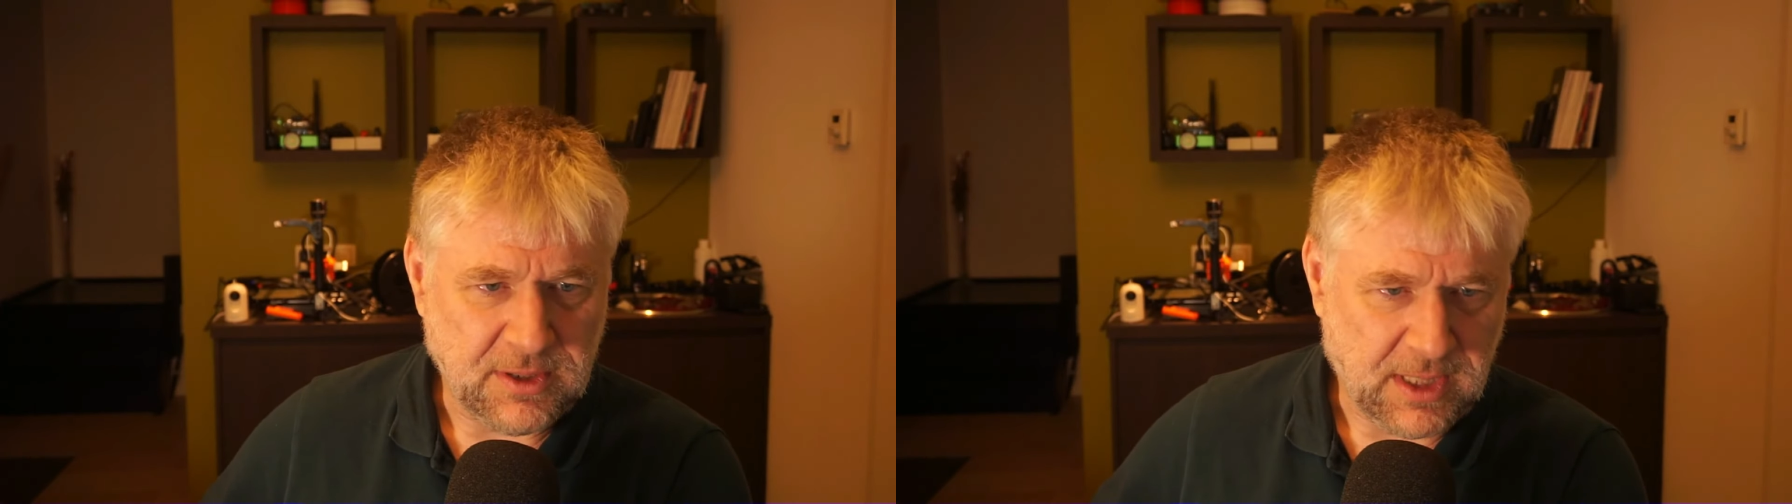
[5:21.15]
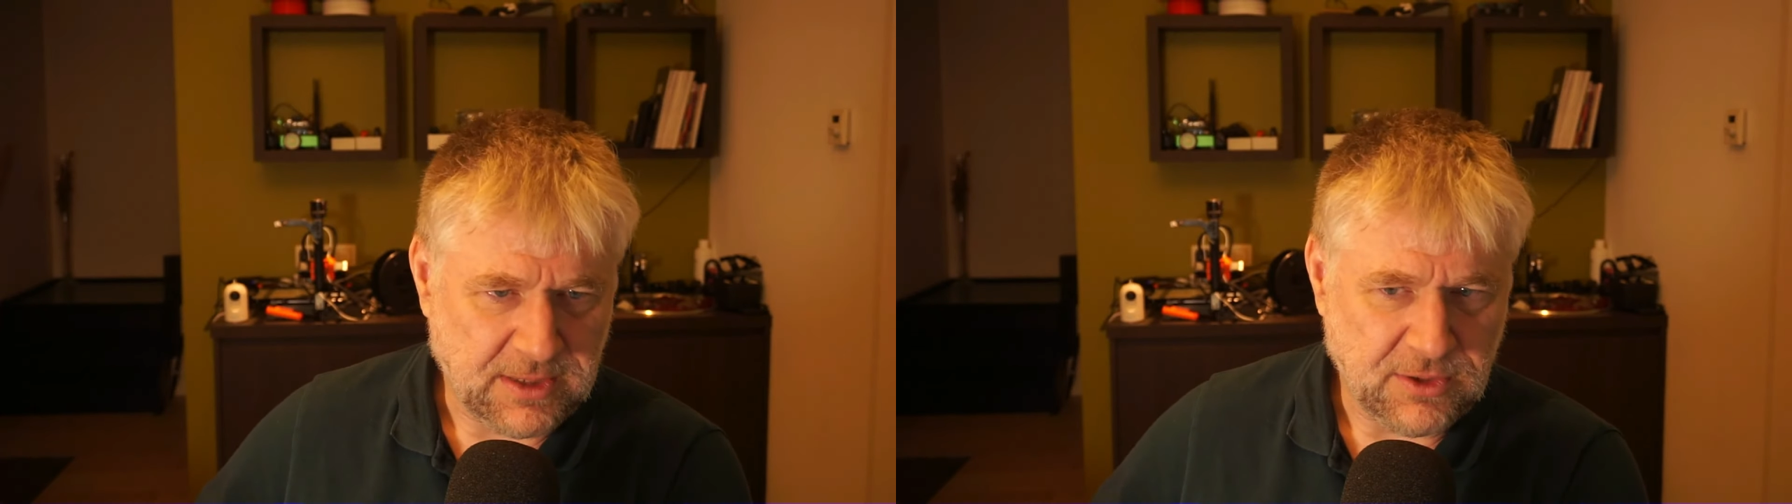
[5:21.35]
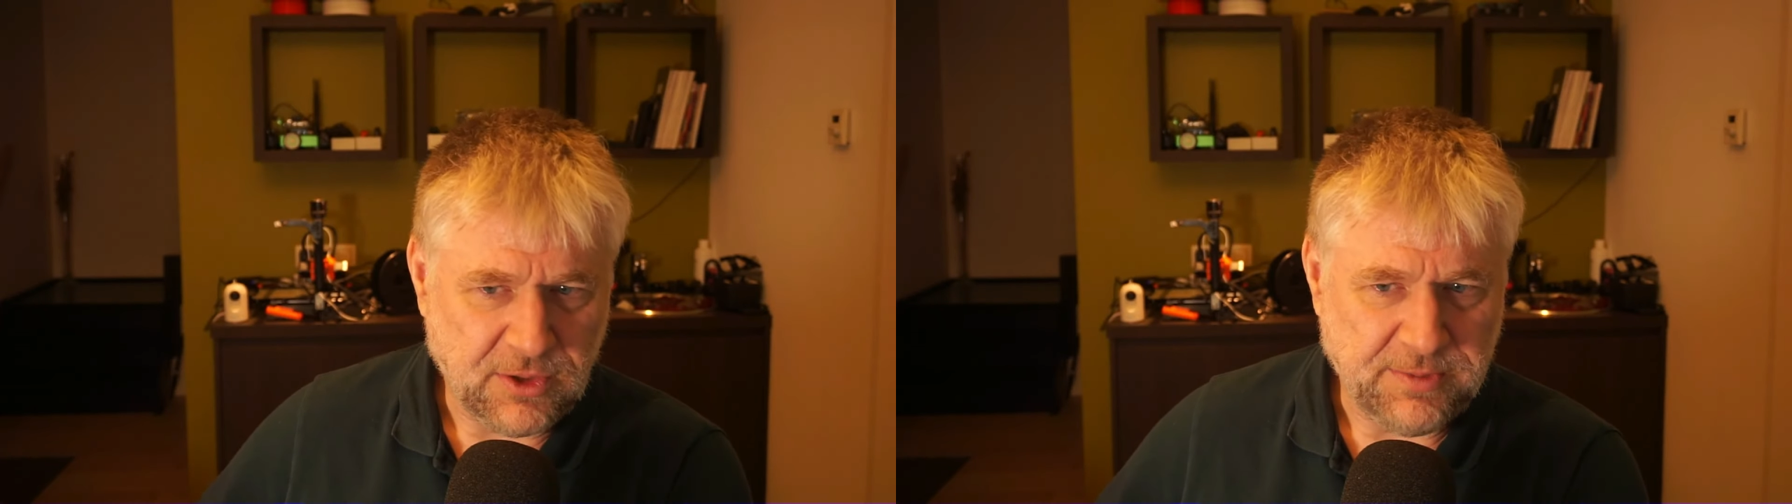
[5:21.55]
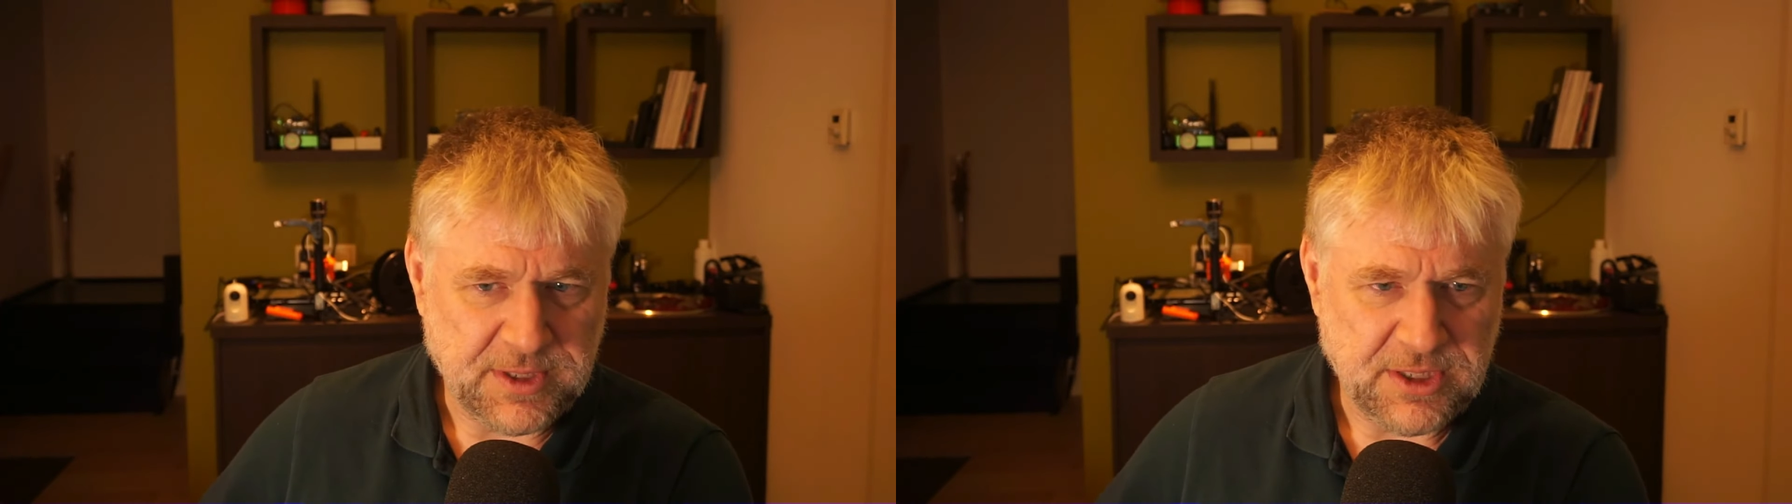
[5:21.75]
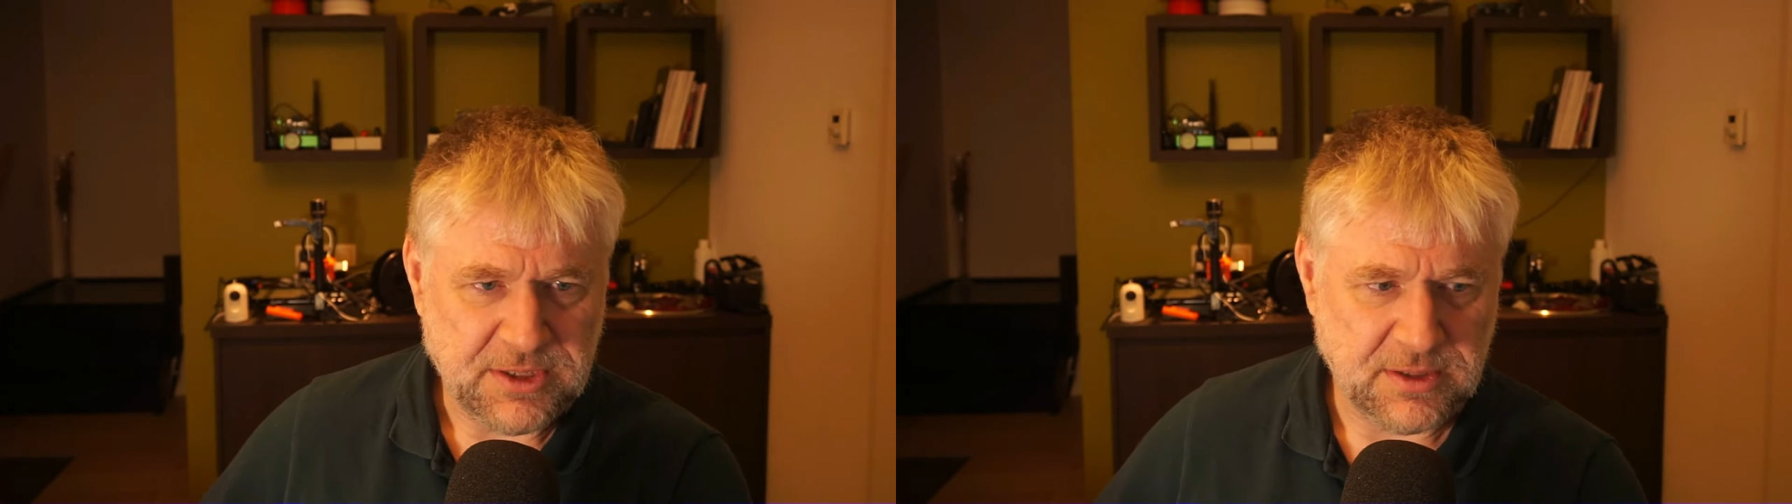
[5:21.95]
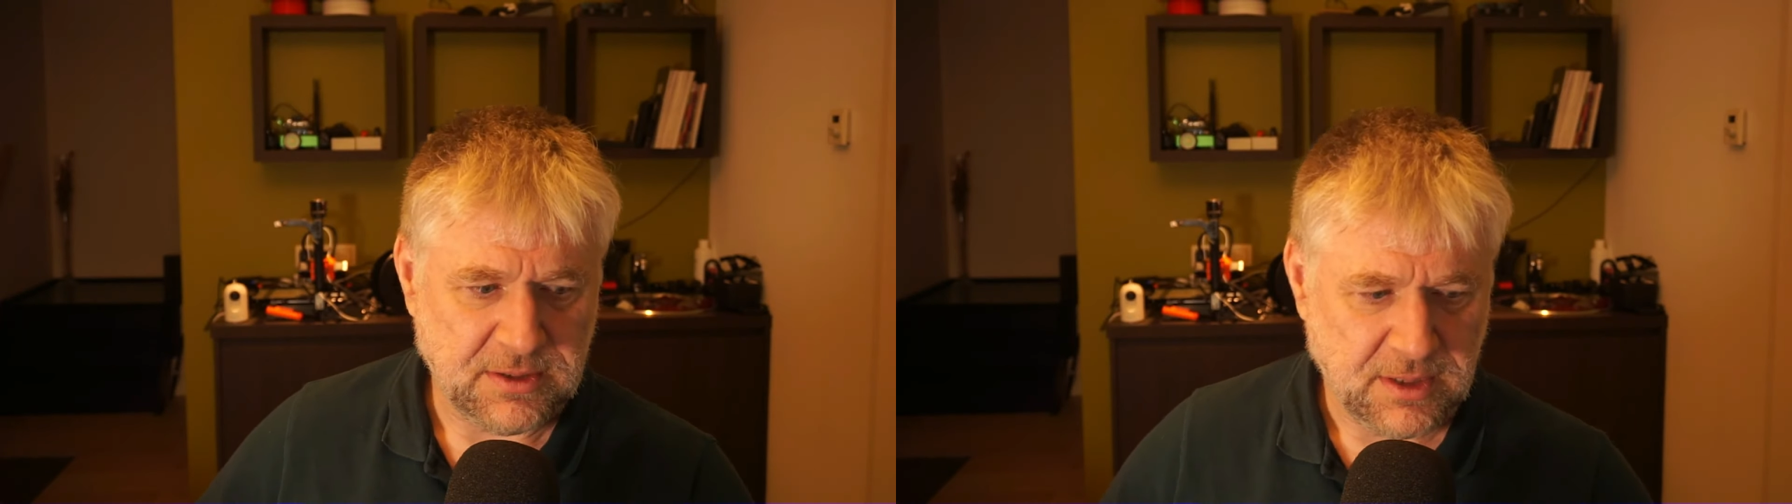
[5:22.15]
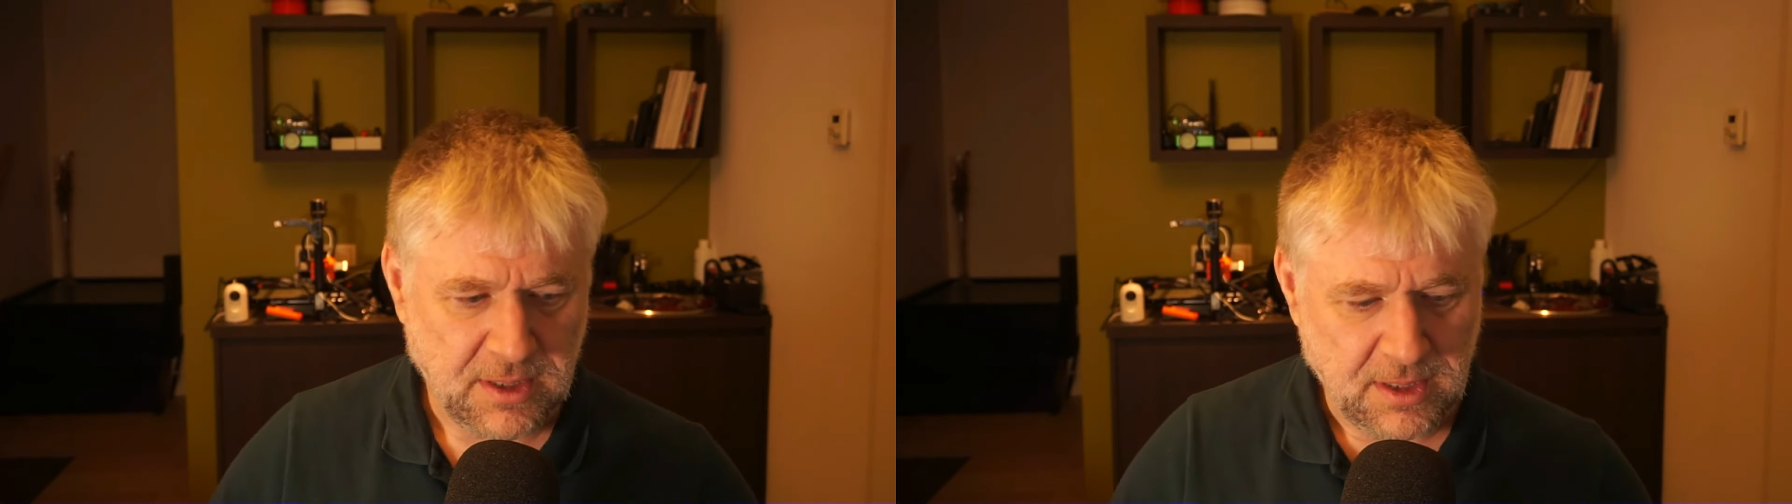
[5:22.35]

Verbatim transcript: like the documentation.